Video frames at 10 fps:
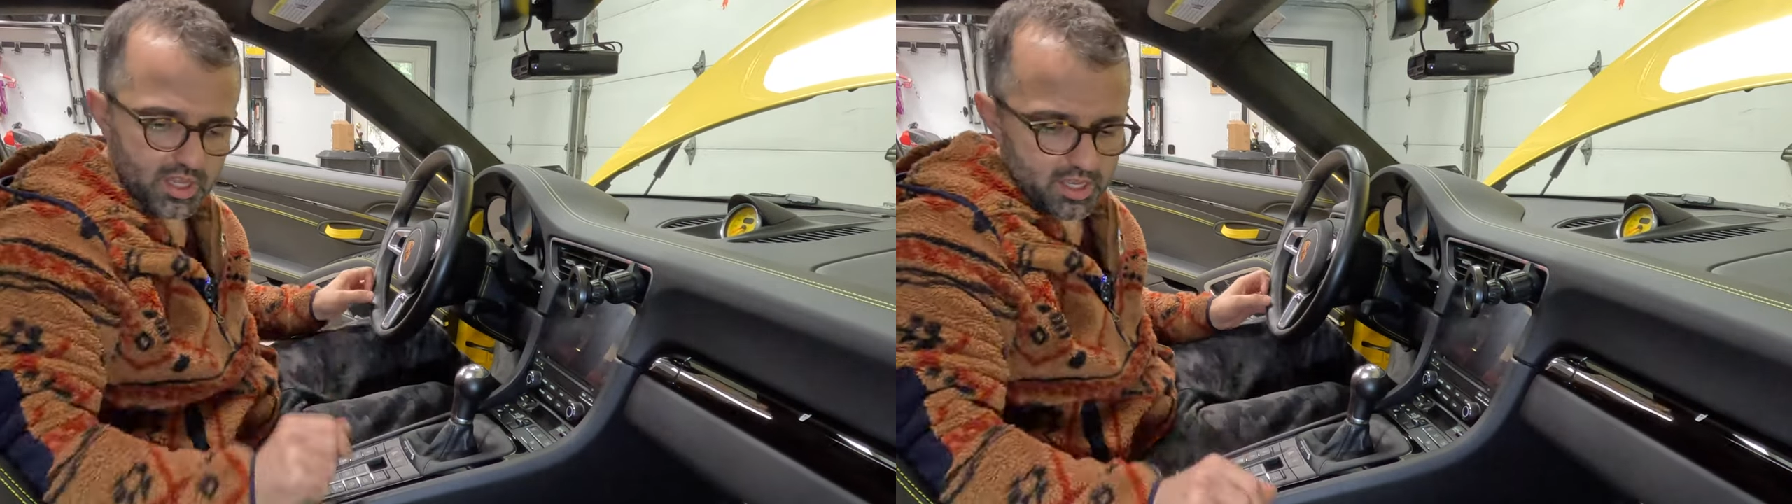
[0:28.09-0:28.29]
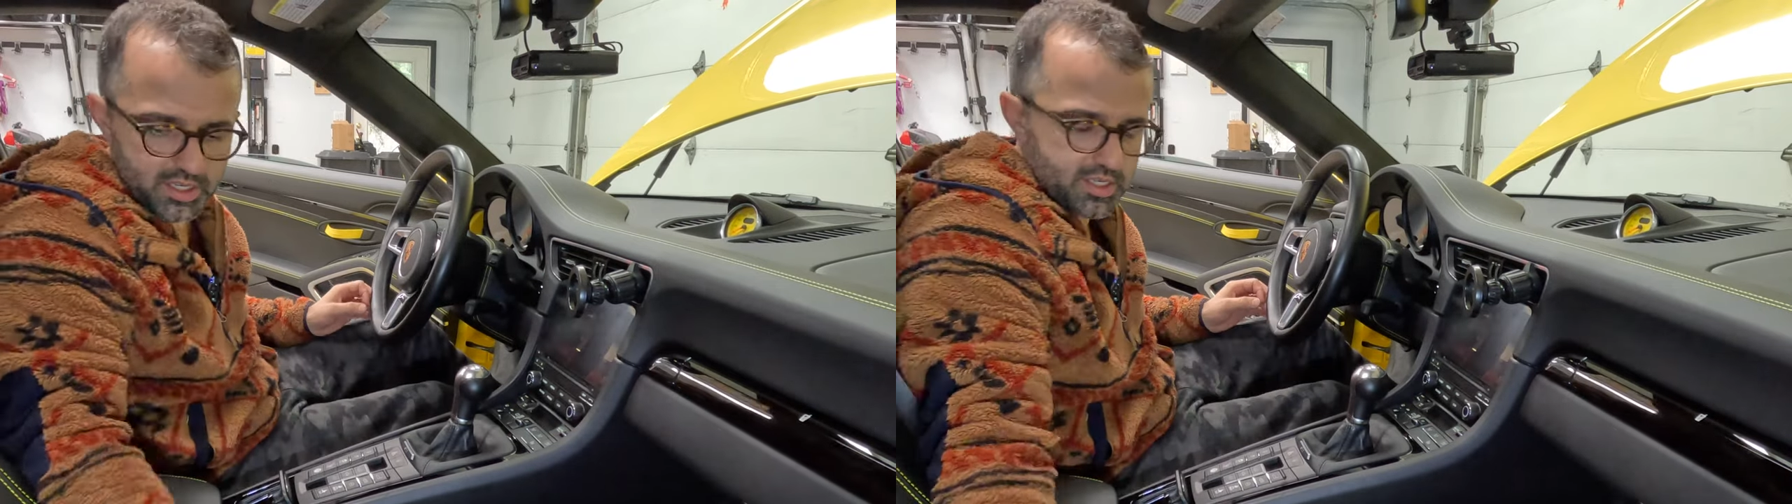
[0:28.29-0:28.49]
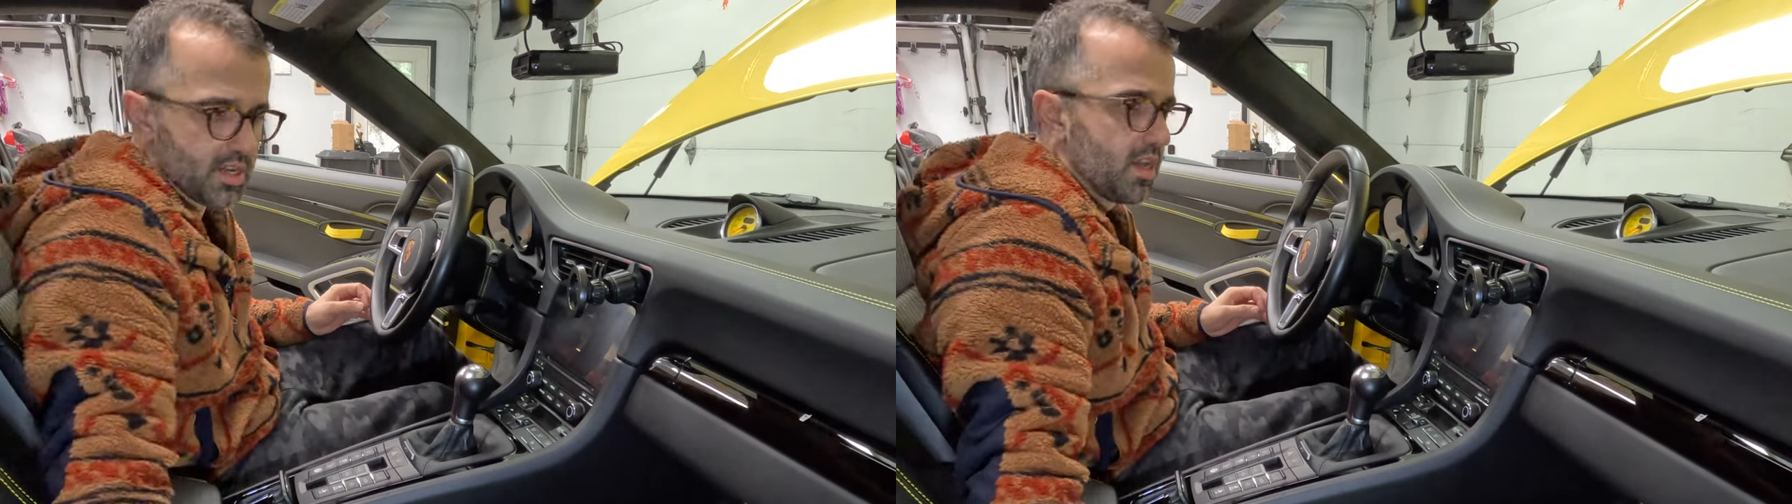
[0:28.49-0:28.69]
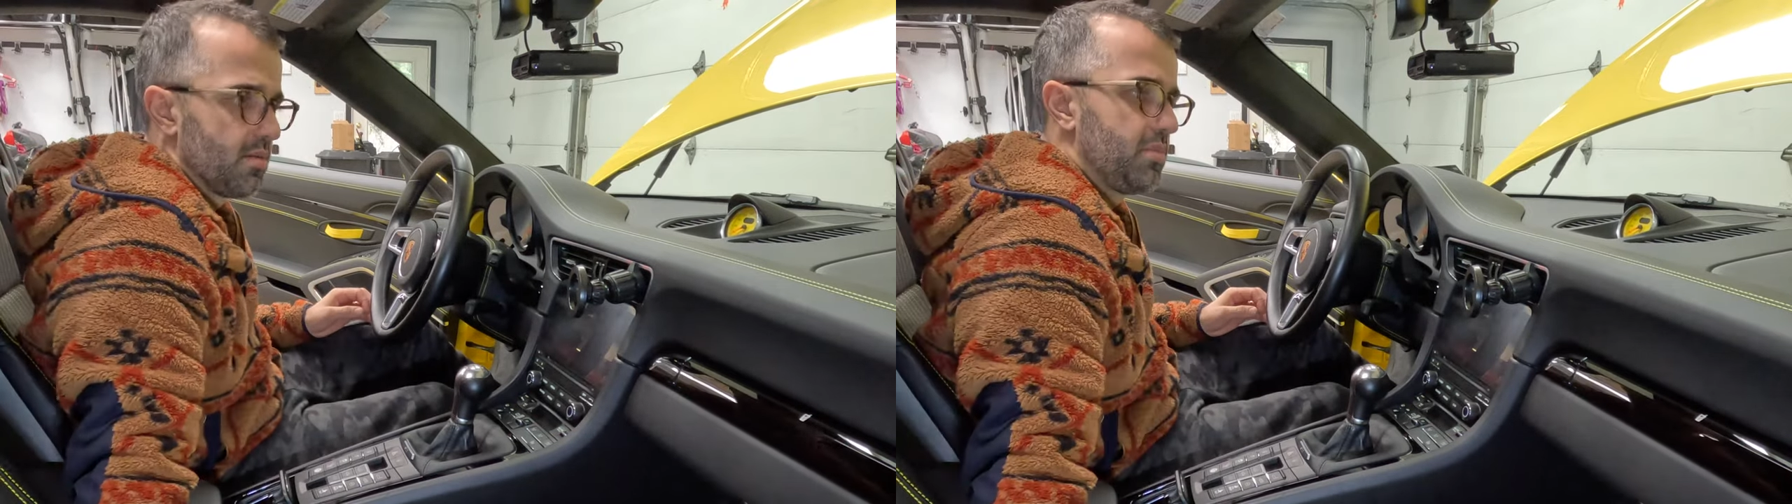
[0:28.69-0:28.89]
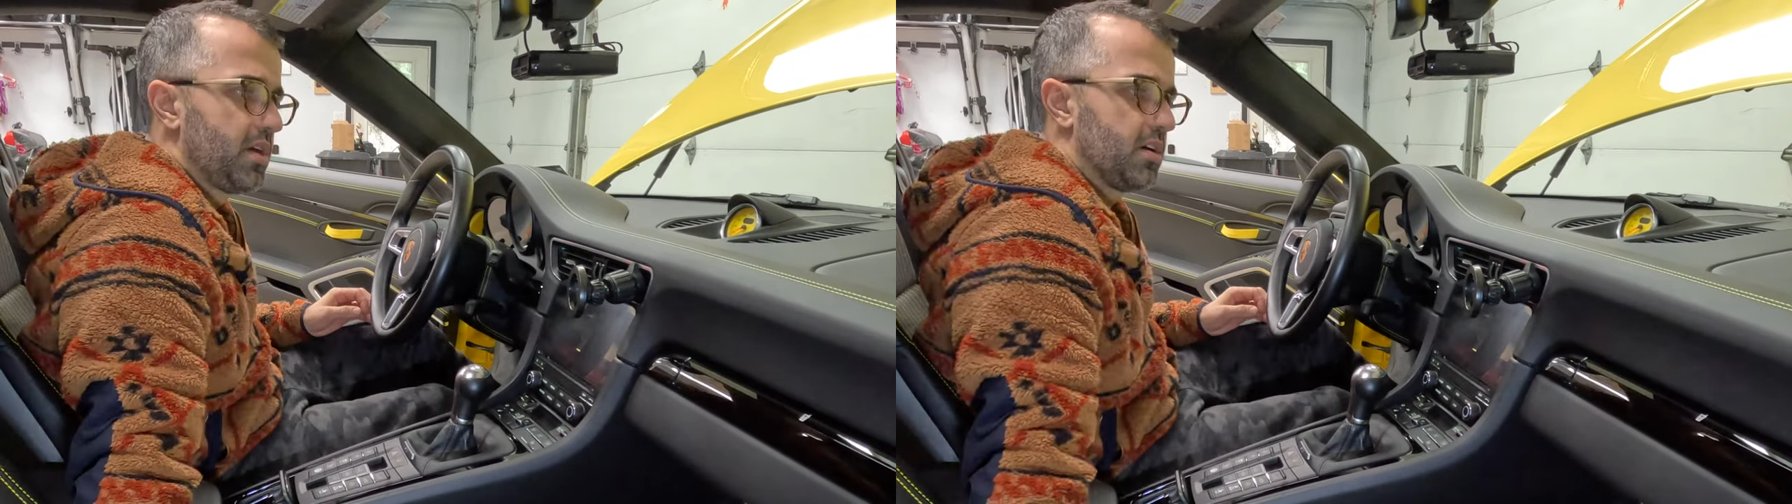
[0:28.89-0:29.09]
this
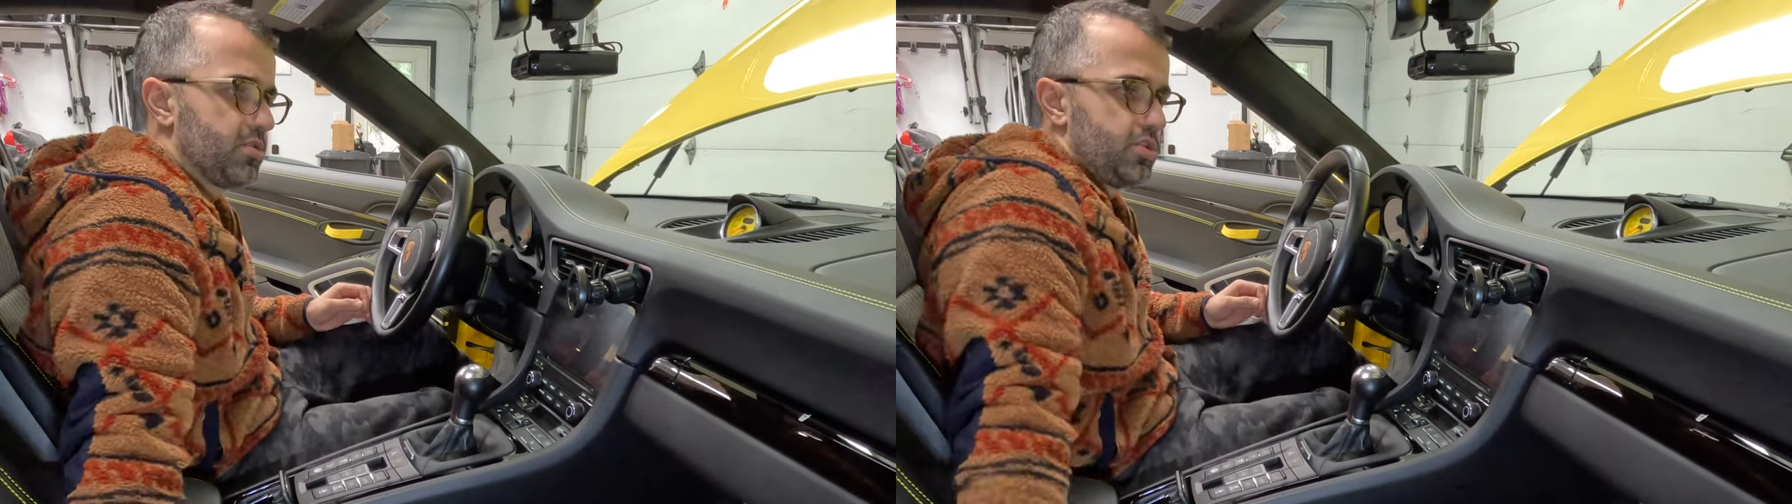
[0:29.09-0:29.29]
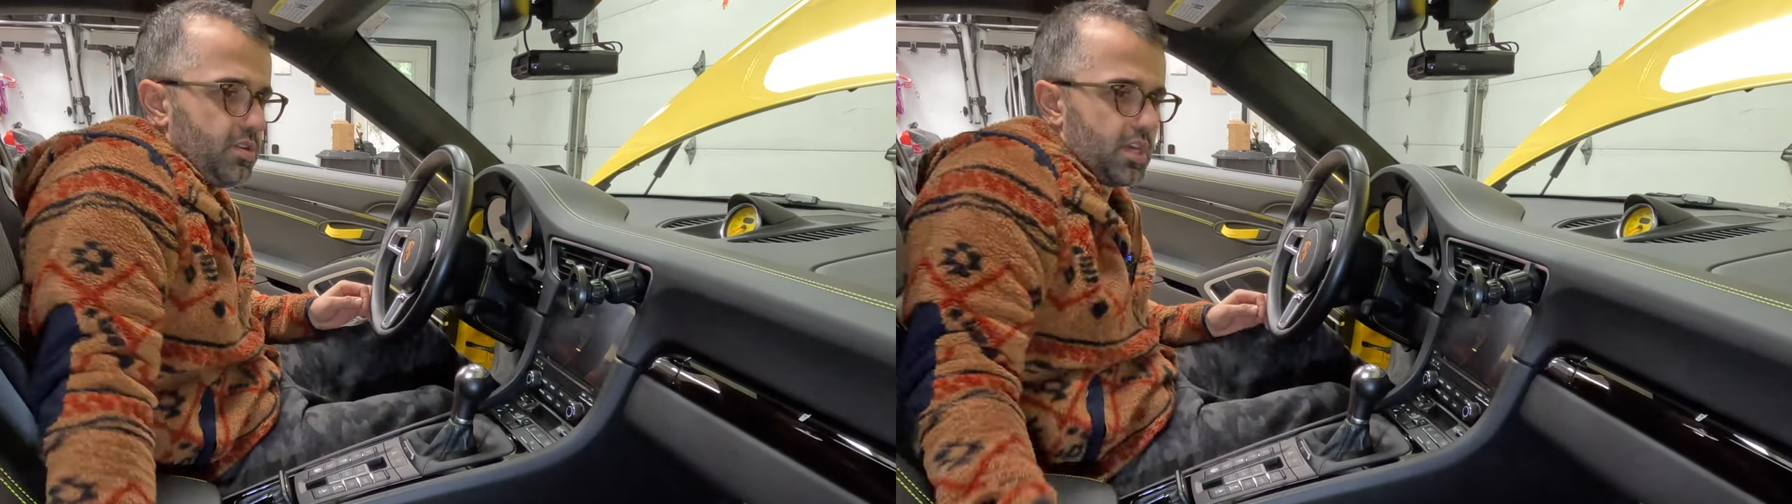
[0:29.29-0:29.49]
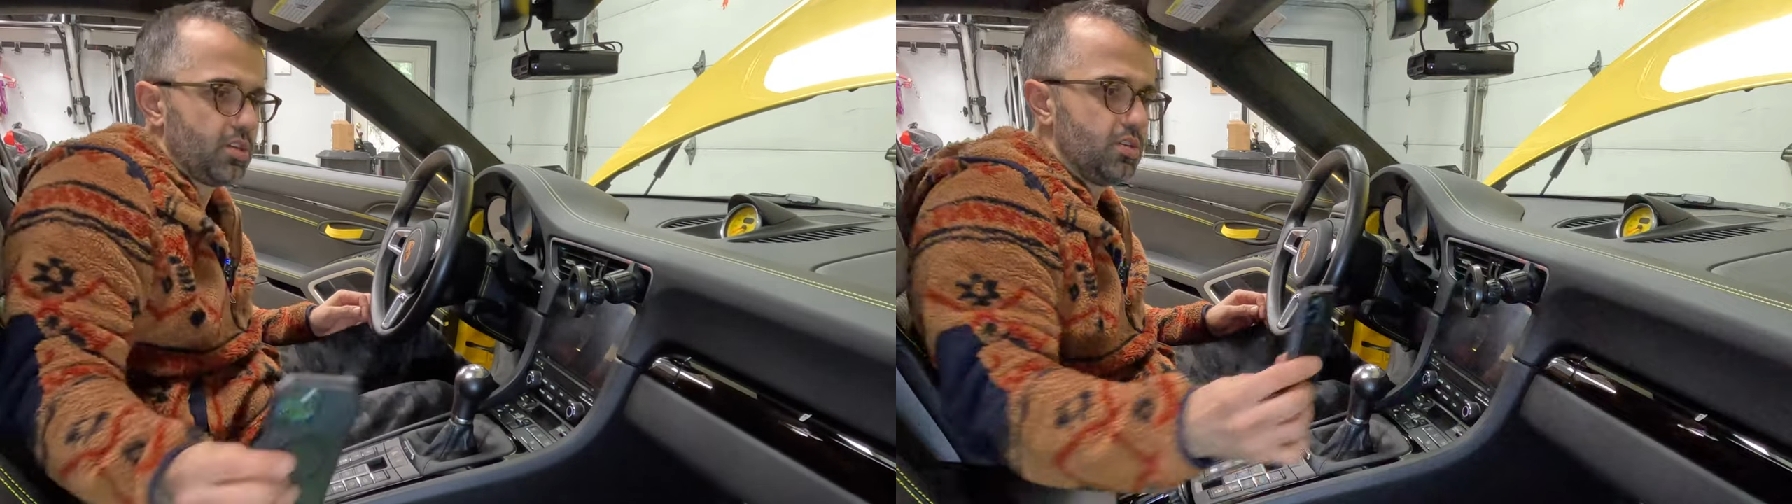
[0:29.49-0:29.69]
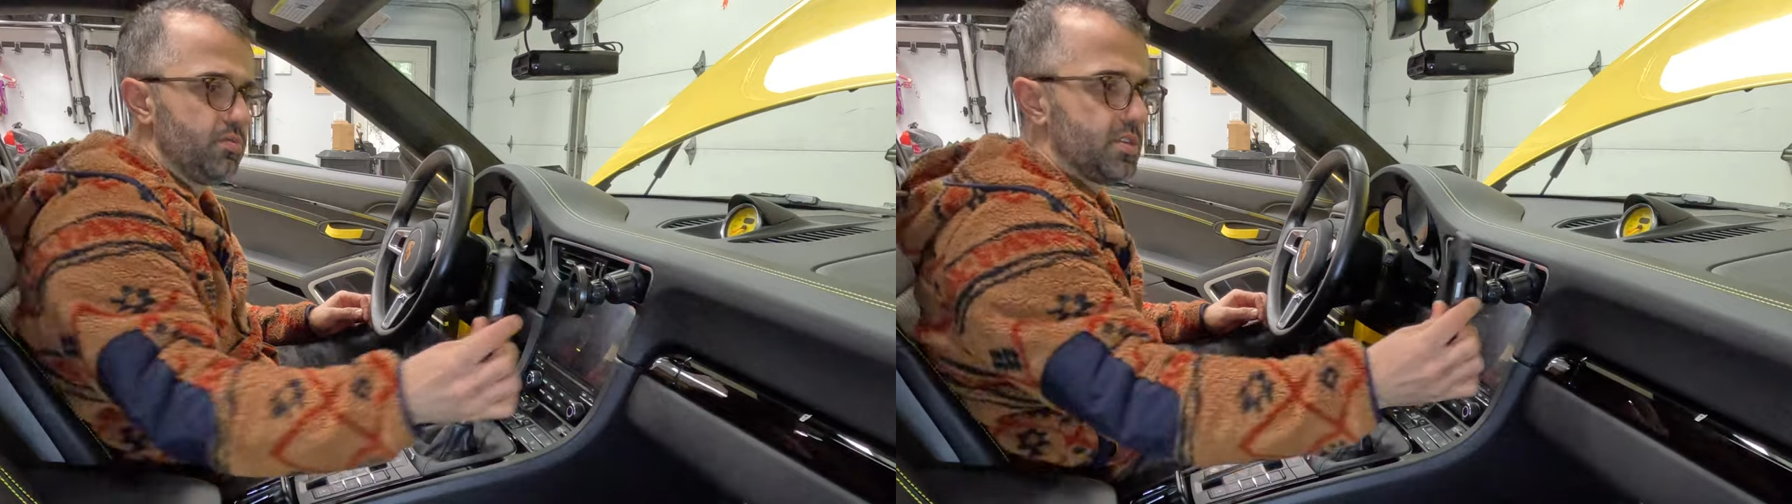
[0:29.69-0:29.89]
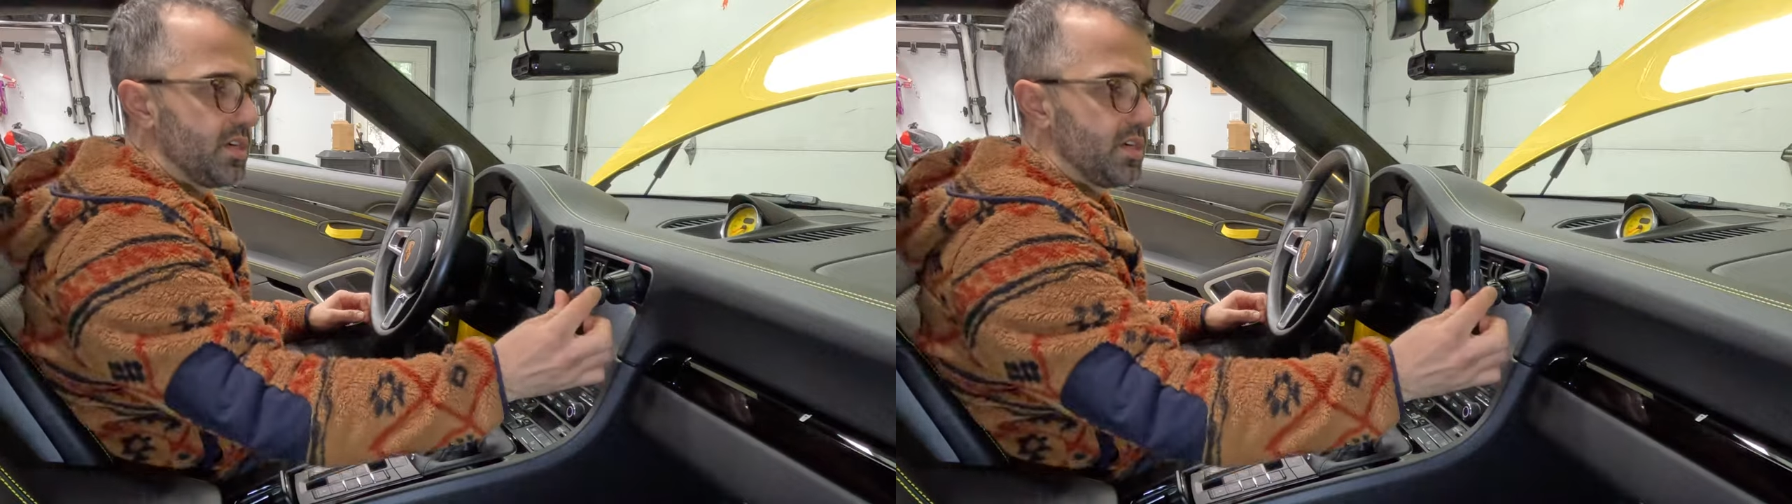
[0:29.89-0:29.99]
because you can use